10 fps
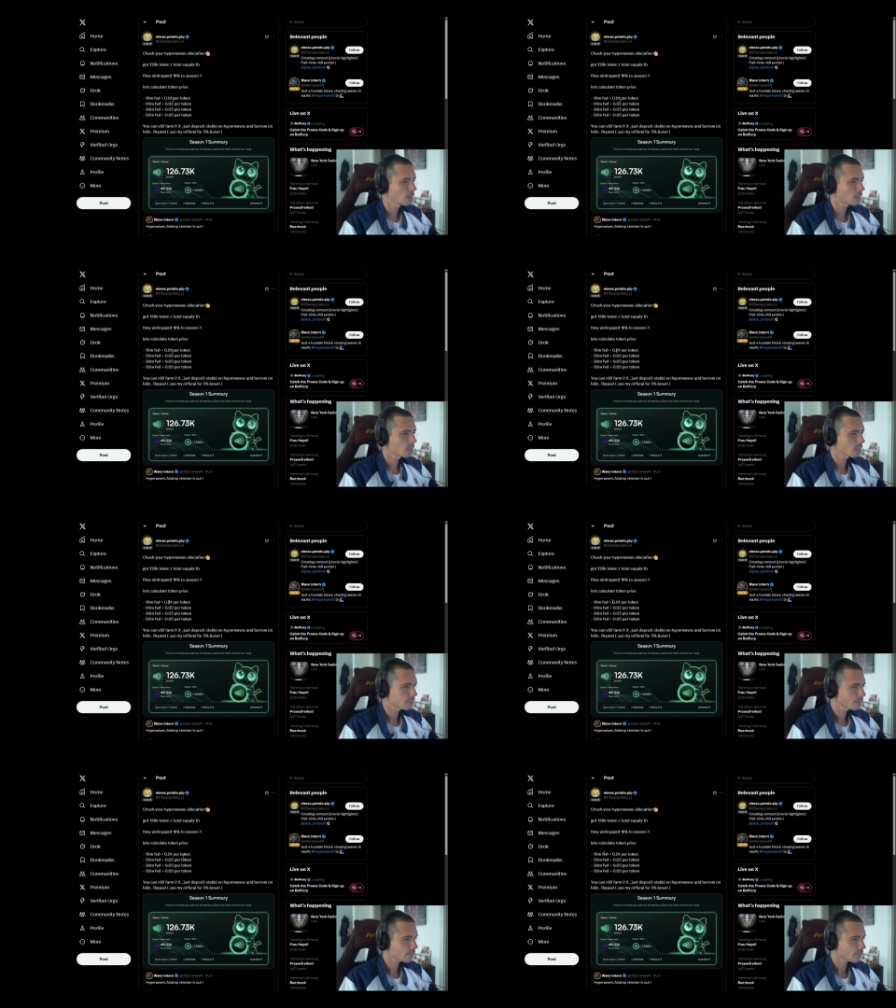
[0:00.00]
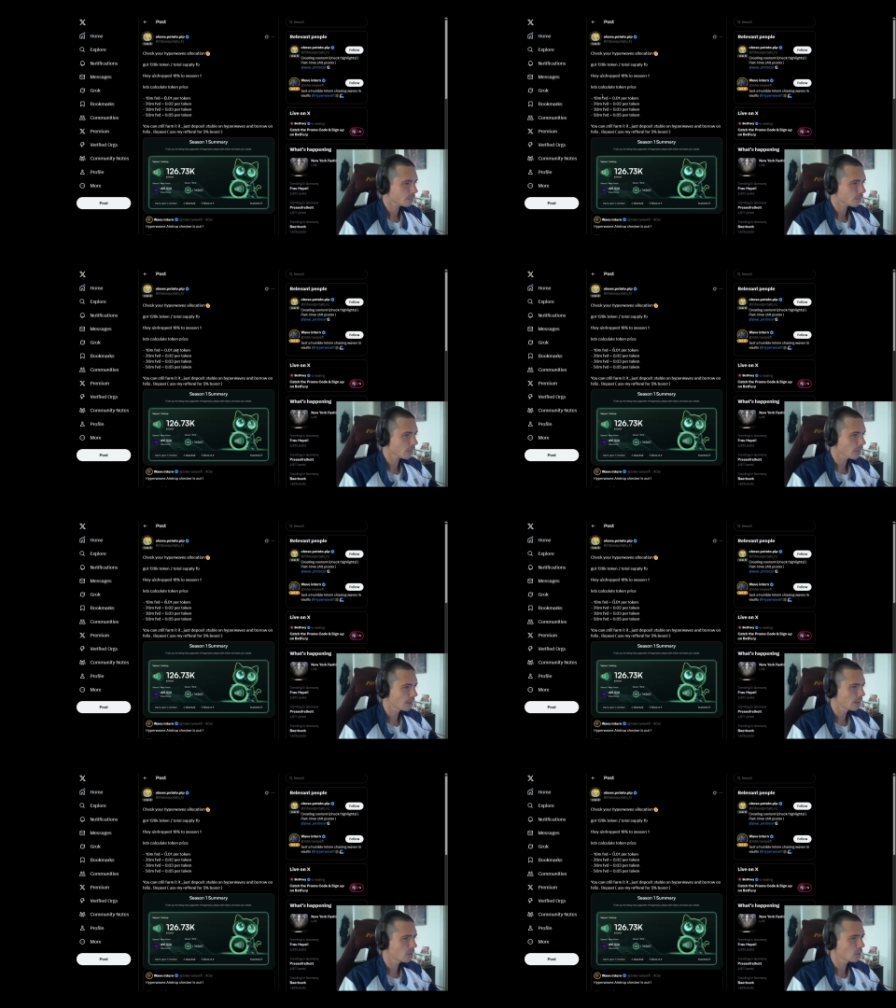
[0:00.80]
even
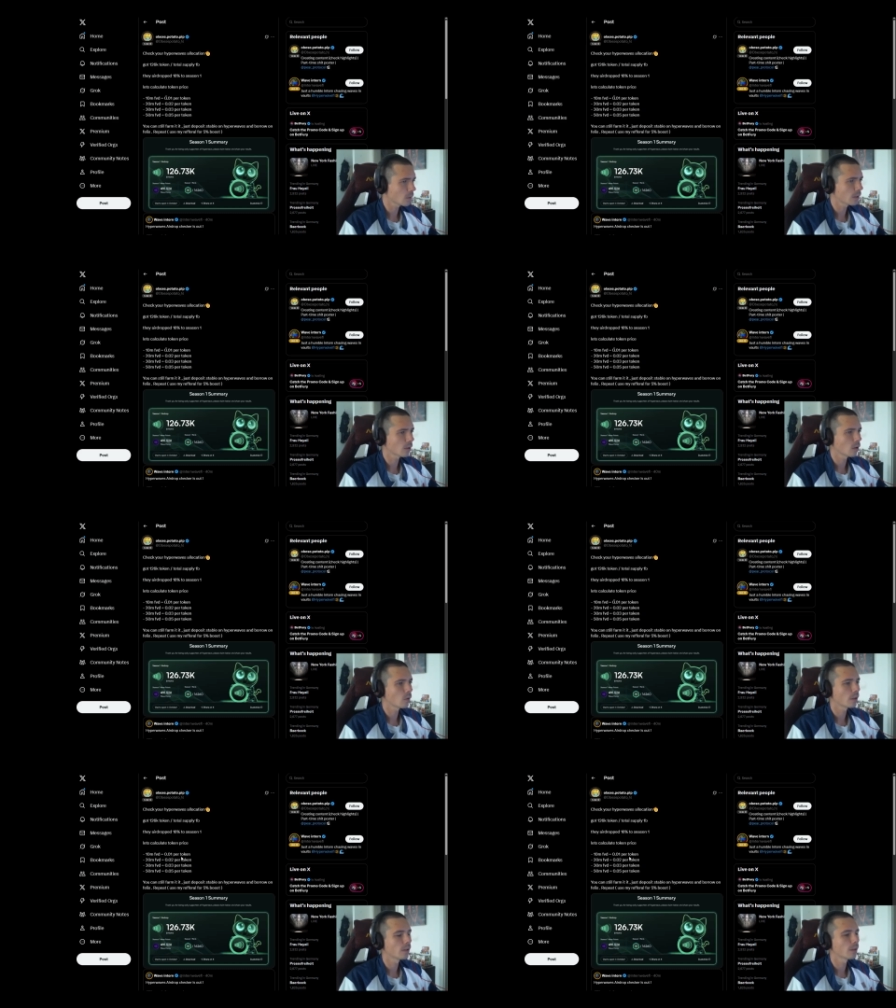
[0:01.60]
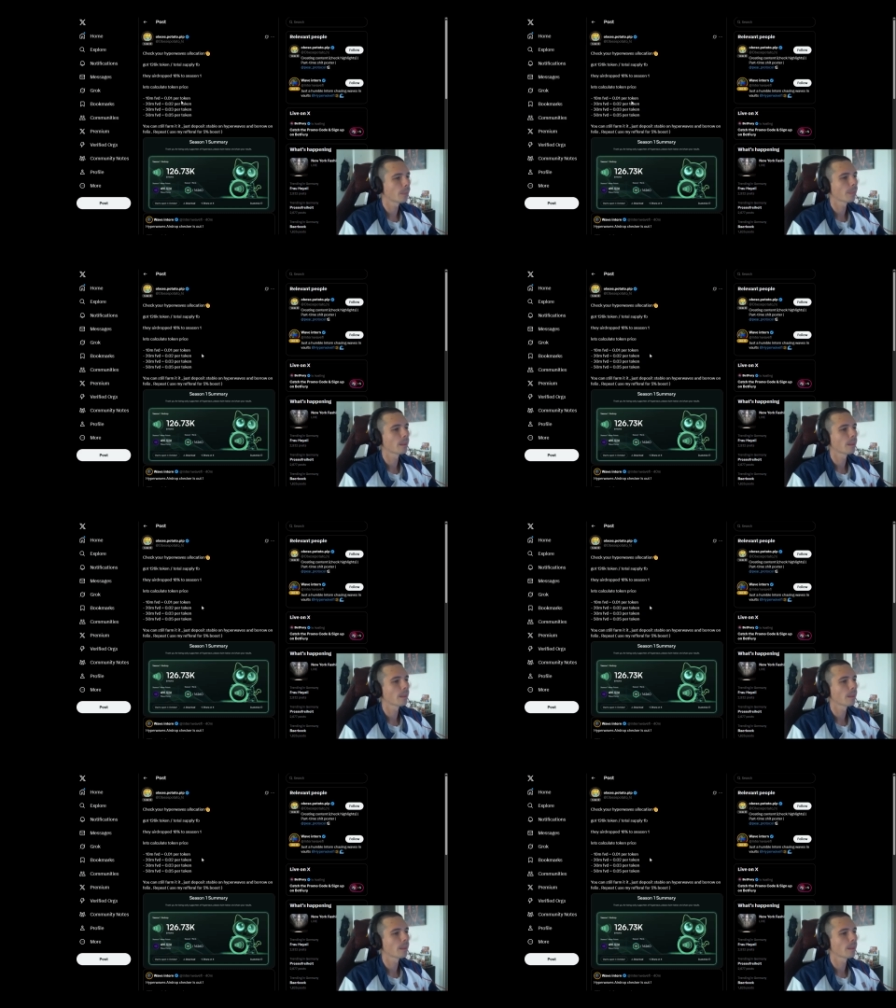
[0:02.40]
at this one over here